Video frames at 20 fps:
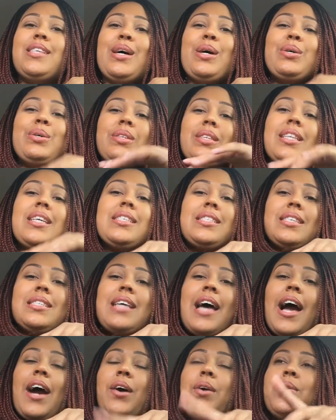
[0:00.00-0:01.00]
so this
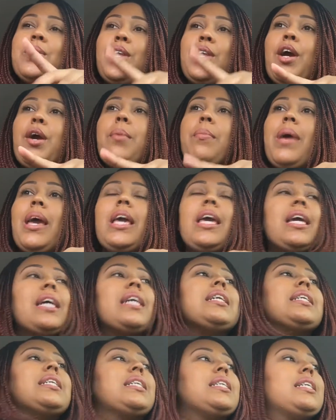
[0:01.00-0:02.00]
is how they're
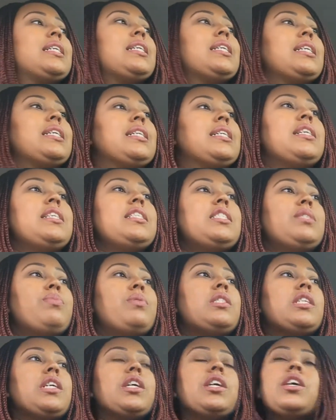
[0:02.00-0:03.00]
making, this
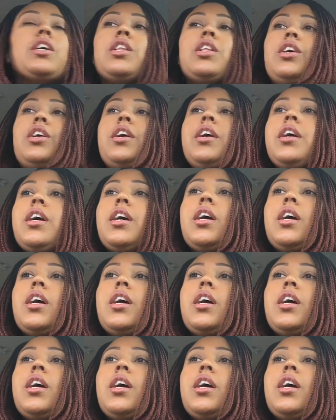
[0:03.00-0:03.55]
particular